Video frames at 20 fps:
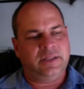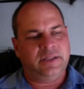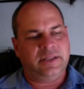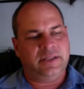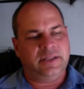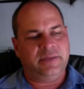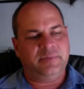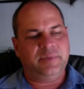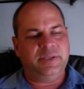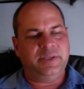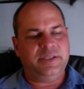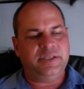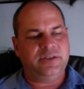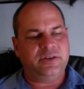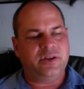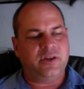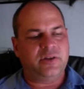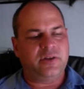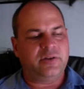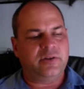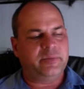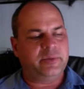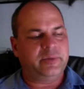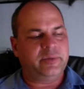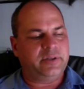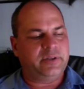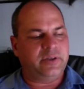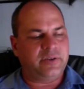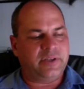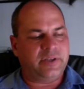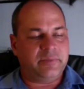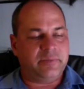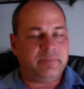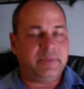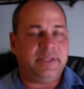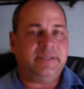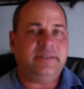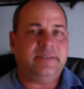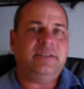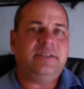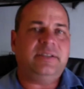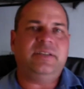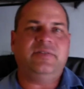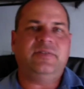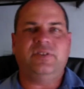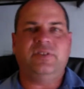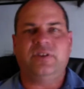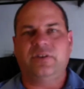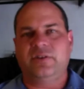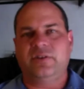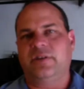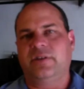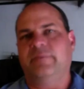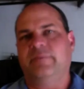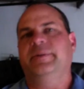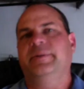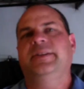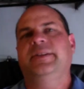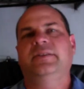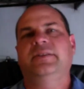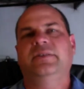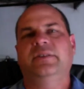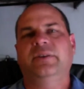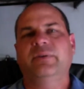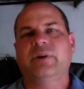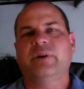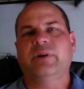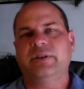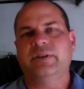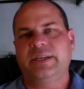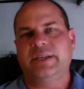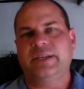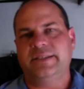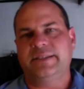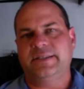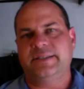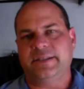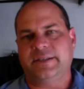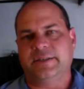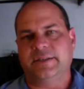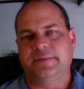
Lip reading: That means you don't get bitten, and if you don't get bitten, you won't get sick.